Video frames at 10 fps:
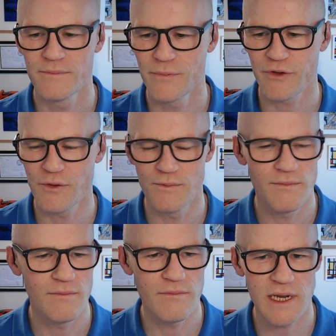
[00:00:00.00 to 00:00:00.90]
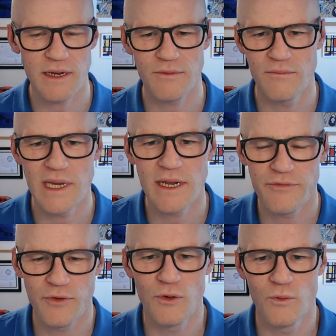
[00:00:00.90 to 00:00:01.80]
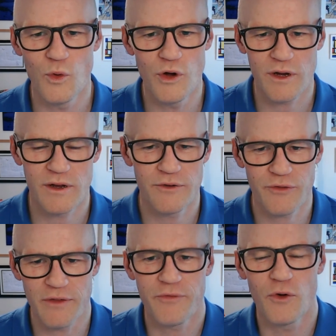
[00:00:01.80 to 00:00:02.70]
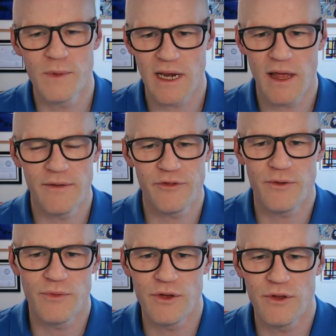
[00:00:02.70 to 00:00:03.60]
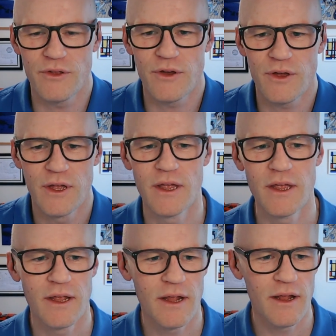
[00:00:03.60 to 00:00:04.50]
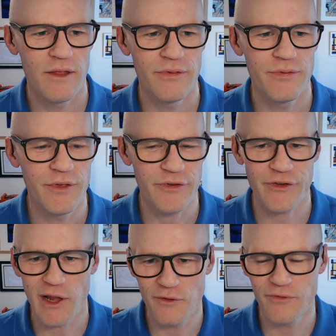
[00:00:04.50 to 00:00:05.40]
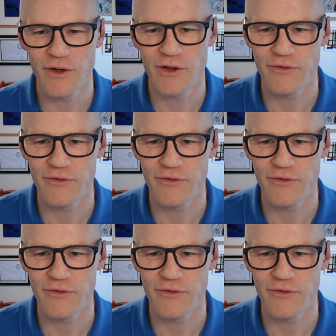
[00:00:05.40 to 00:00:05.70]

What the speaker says: So meaningful work, transforming lives. That the sell for